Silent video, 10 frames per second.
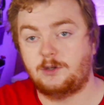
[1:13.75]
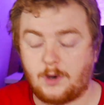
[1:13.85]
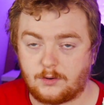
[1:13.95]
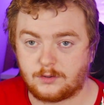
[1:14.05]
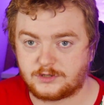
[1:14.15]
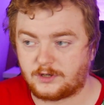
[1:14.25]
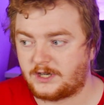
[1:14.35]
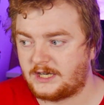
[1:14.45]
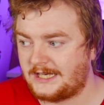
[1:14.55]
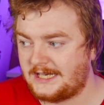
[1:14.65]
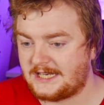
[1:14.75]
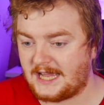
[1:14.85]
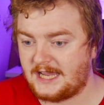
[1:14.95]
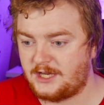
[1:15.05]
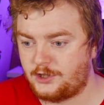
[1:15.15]
You are also going to need
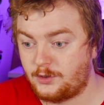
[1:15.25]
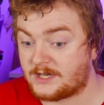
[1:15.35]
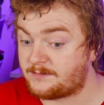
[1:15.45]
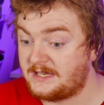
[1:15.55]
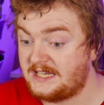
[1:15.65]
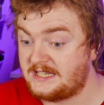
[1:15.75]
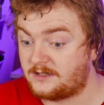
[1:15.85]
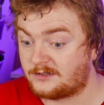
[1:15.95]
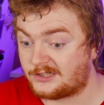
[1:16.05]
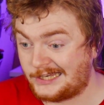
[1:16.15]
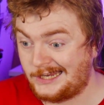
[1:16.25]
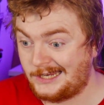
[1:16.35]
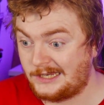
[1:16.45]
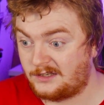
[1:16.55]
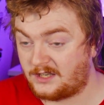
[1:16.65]
a U S B
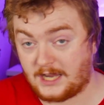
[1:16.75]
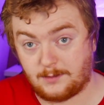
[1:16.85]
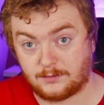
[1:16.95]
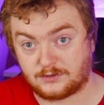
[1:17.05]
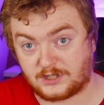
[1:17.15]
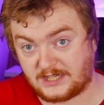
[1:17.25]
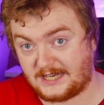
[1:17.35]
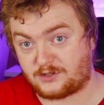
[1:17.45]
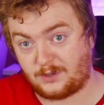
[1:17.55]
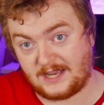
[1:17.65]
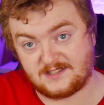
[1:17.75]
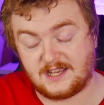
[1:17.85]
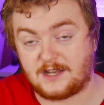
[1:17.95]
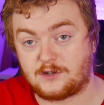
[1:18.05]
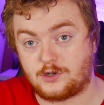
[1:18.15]
C cable to connect your
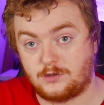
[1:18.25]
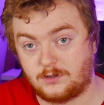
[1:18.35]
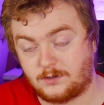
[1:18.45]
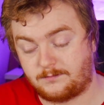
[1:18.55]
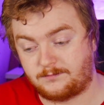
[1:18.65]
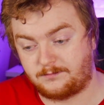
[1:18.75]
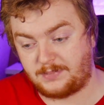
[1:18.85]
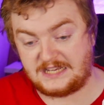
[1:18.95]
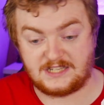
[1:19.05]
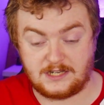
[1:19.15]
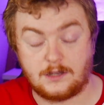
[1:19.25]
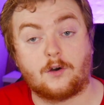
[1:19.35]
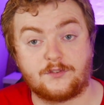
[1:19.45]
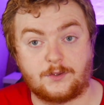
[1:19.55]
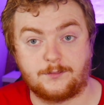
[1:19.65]
headset to the P C
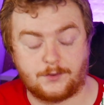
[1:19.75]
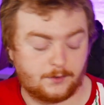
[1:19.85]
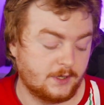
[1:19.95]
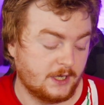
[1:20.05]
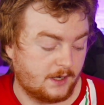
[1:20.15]
of some sort.